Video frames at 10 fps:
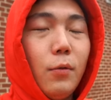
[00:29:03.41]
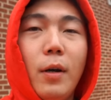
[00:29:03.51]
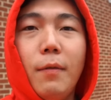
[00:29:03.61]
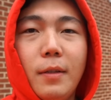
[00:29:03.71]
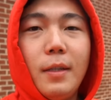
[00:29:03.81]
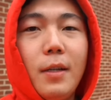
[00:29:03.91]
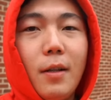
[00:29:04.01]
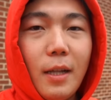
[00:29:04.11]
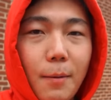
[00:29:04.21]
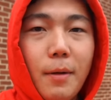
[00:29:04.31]
Whoever did the
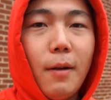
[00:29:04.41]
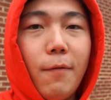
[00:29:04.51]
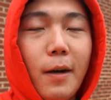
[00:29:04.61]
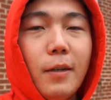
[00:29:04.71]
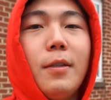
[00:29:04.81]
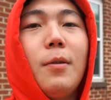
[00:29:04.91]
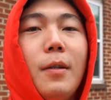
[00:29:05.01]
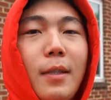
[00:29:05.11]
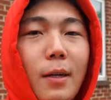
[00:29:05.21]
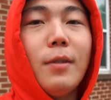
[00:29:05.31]
alignment at Firestone
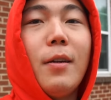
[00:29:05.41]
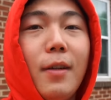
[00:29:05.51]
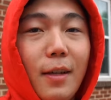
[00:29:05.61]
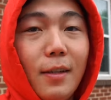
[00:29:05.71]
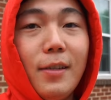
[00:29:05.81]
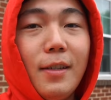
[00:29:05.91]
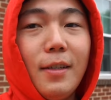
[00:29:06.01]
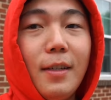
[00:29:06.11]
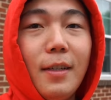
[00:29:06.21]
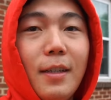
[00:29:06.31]
in downtown
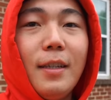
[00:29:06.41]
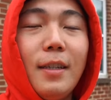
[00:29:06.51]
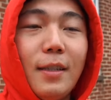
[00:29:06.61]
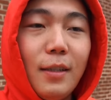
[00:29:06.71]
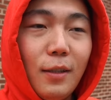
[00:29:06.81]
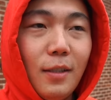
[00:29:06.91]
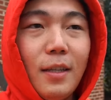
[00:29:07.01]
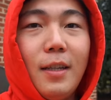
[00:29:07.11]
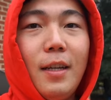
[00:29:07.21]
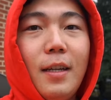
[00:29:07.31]
Augusta
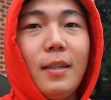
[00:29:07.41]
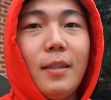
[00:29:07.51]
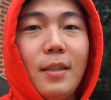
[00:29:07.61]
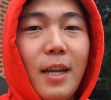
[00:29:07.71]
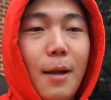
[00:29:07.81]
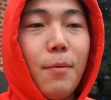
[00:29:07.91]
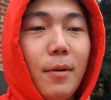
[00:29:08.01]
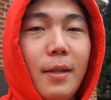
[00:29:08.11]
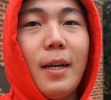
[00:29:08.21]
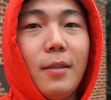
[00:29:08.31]
said that camber
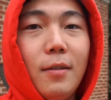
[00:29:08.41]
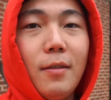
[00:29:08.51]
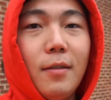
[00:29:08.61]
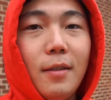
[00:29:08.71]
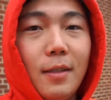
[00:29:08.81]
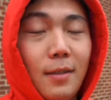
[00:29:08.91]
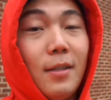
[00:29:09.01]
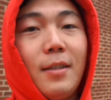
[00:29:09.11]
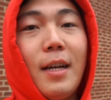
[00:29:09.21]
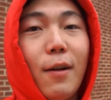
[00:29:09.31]
and caster
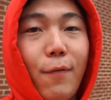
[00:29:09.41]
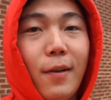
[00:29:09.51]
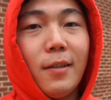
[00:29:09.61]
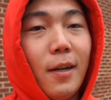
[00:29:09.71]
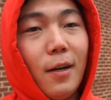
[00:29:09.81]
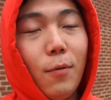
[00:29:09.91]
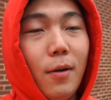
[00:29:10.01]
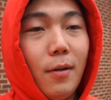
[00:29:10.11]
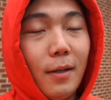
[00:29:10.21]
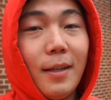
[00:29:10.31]
does not affect tire
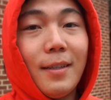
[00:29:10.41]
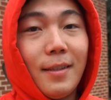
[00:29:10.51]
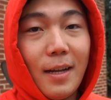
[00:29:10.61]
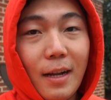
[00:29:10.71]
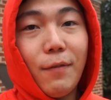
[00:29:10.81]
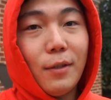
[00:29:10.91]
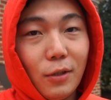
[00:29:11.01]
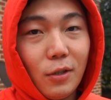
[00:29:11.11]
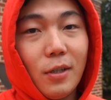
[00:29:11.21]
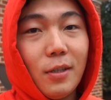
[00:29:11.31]
wear, and they did not even
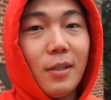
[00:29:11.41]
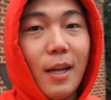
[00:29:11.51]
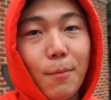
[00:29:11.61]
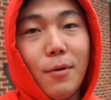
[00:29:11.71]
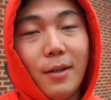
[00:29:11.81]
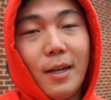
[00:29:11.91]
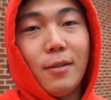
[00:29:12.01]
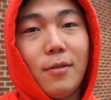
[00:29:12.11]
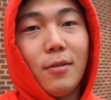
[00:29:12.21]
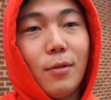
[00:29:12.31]
adjust camber and
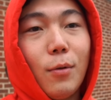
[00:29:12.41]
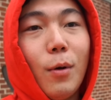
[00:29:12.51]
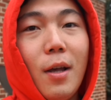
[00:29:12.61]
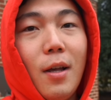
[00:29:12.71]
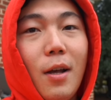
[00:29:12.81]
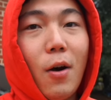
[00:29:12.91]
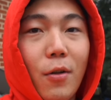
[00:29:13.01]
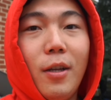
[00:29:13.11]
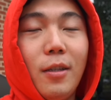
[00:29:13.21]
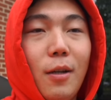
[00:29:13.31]
caster. So
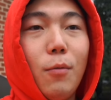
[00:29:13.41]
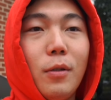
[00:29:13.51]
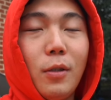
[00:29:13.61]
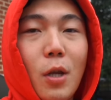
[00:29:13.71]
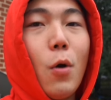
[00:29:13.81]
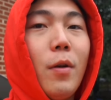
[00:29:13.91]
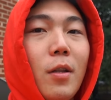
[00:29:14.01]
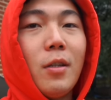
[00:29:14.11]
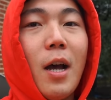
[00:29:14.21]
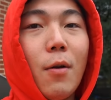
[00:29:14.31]
all they did was tow in
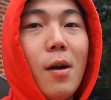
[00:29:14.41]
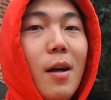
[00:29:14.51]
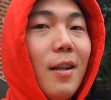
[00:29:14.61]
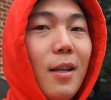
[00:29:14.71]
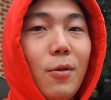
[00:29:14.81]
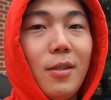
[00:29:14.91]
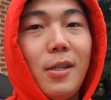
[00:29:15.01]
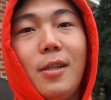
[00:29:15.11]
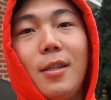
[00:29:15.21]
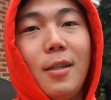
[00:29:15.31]
the tie rod and that was it.